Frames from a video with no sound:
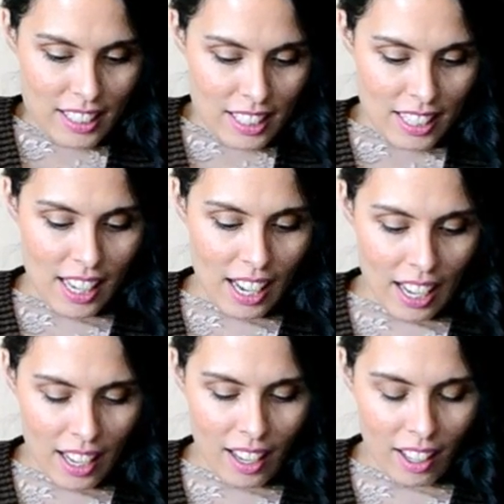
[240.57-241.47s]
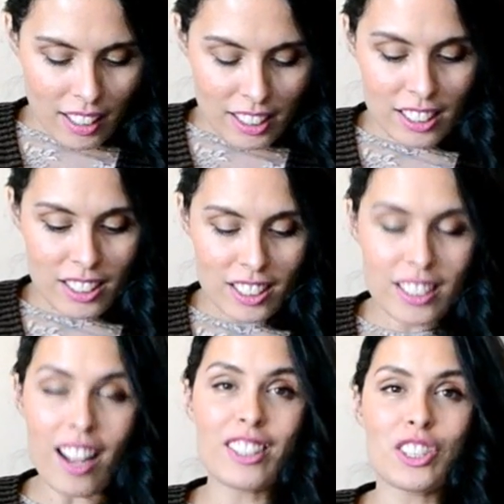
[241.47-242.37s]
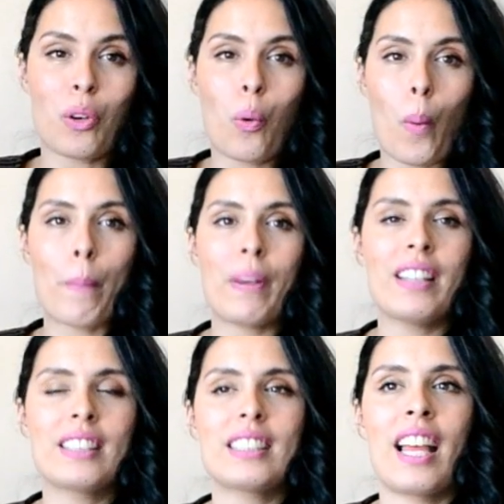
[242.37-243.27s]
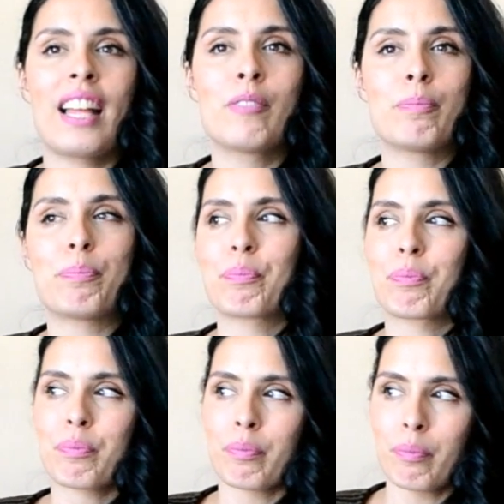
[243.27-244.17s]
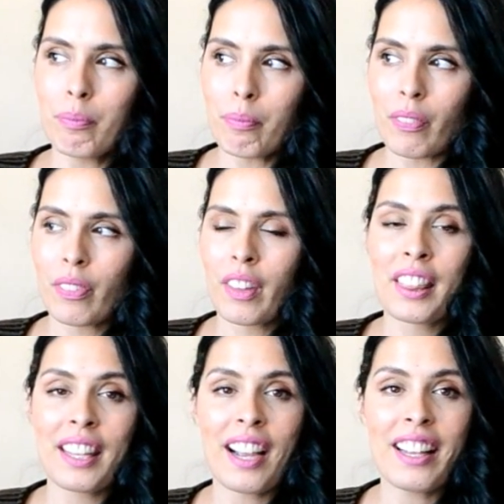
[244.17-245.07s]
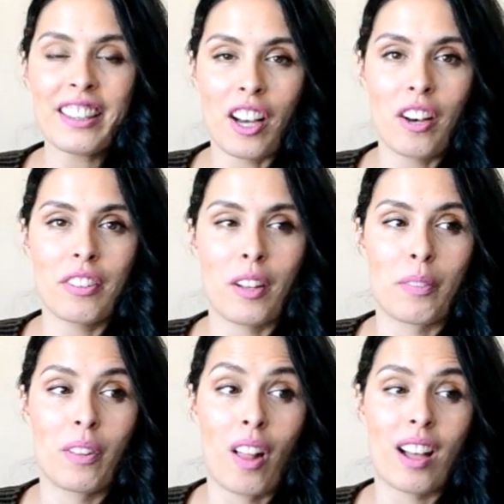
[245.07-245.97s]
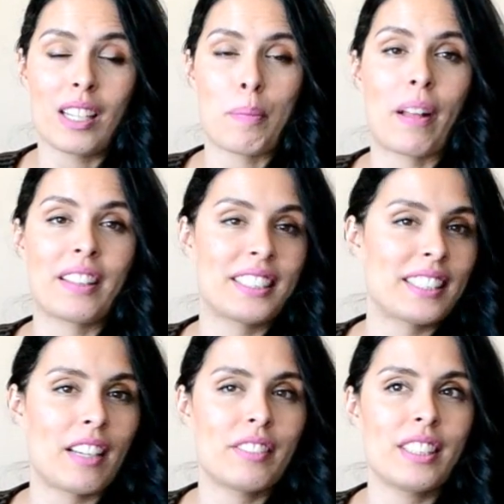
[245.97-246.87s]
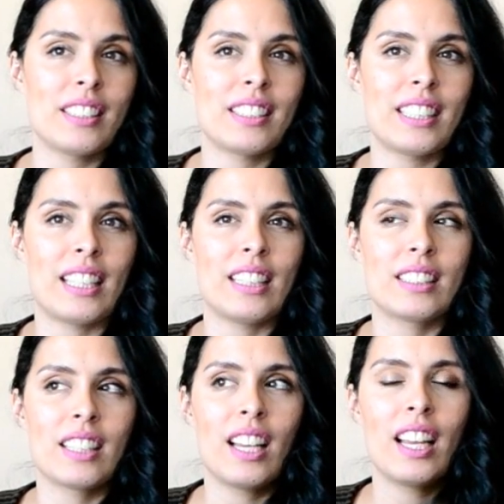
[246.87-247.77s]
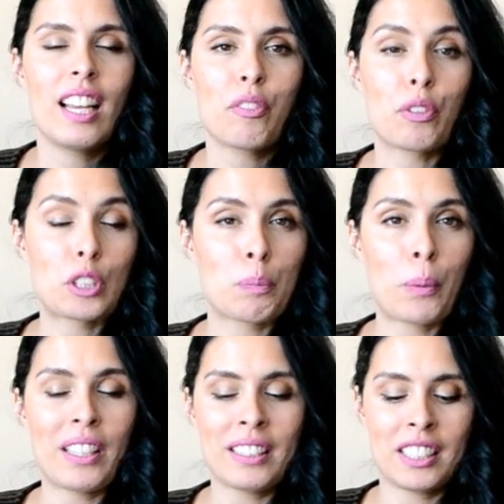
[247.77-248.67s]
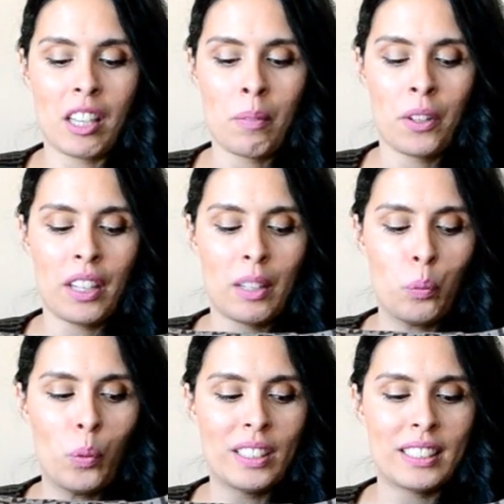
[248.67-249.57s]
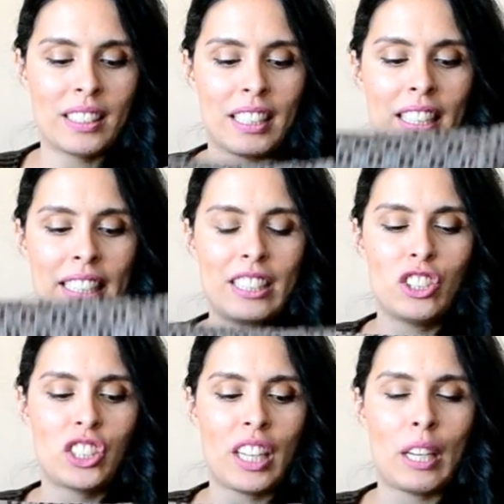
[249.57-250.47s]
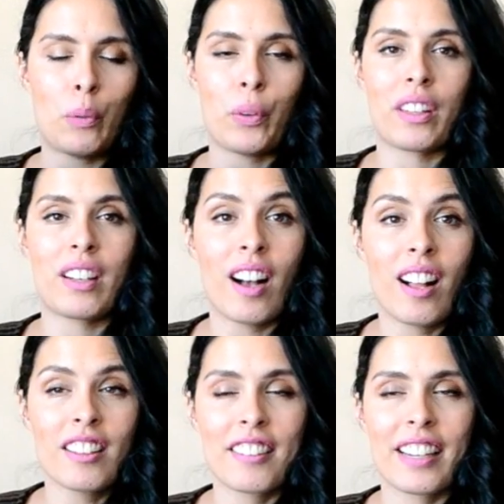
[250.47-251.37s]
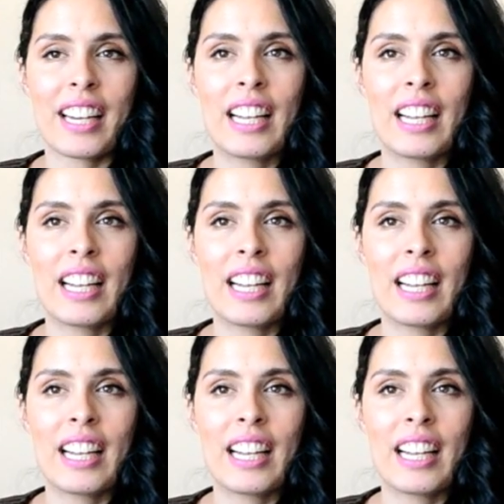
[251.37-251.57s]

Yeah, this is such a cool piece, and the thing I love a lot about the 70s is for spring and summer it wasn't cliche with the coloring.